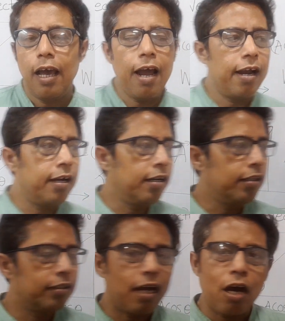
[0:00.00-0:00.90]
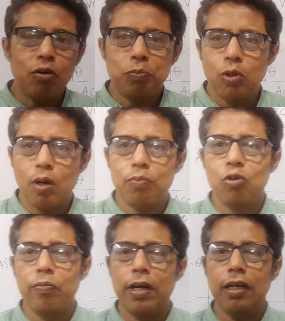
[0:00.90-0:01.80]
and the output of
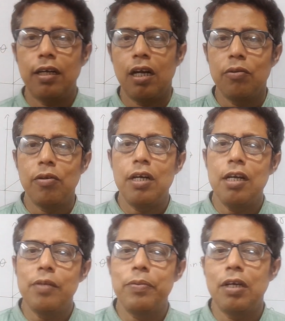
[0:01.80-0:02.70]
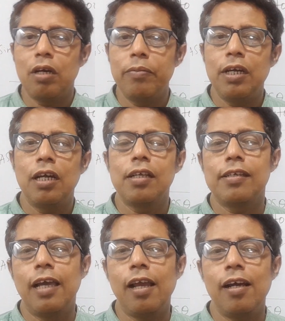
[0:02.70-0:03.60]
two vector when it is becoming a
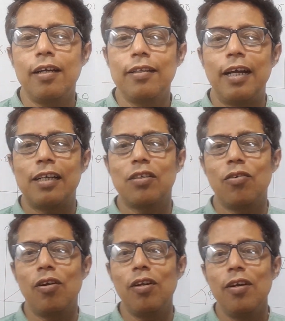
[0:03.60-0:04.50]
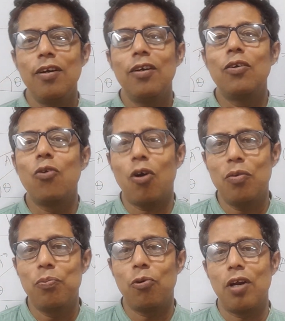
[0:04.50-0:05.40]
scalar, that's called
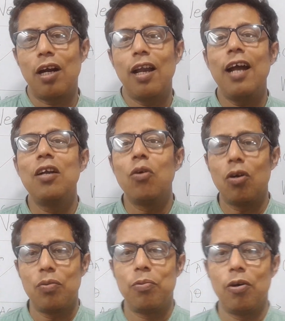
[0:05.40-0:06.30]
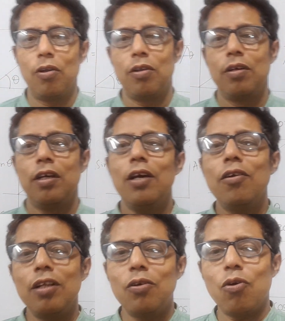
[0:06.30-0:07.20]
dot product, like dot ball. You
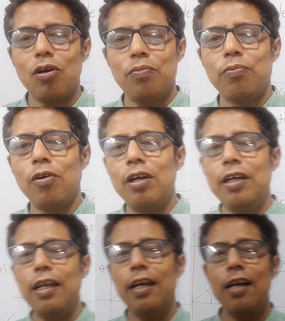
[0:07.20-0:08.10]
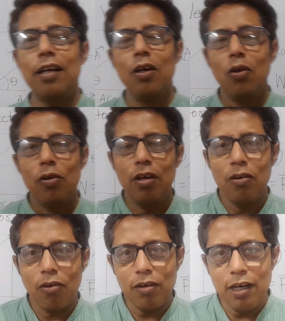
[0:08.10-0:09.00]
know the dot ball in cricket, we are
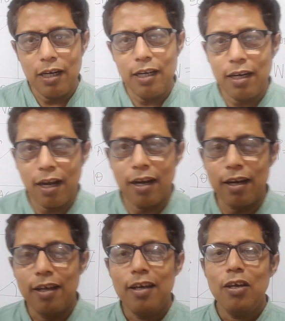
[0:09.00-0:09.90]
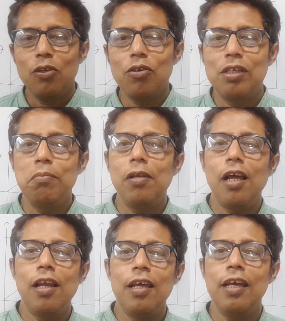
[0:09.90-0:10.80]
not getting run. So
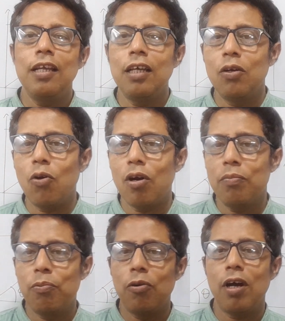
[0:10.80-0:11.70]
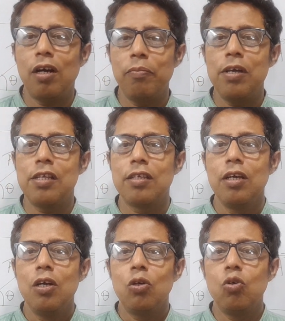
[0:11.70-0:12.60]
similarly, the dot product means
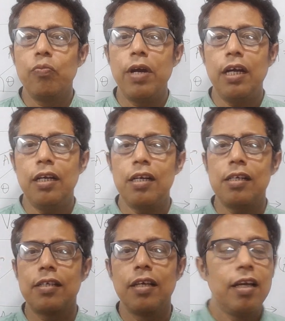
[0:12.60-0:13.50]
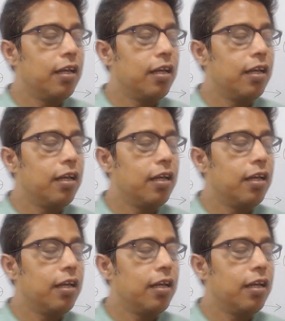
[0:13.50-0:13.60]
two vectors